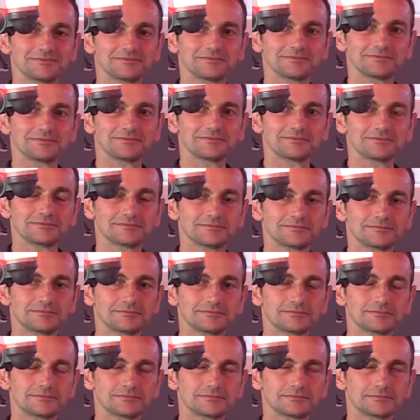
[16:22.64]

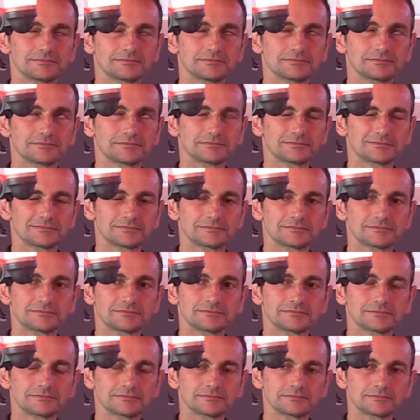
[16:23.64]

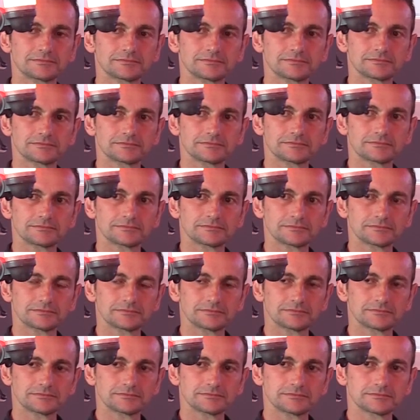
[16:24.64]

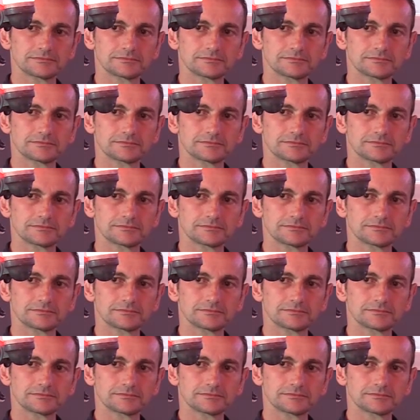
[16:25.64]
This person isn't speaking.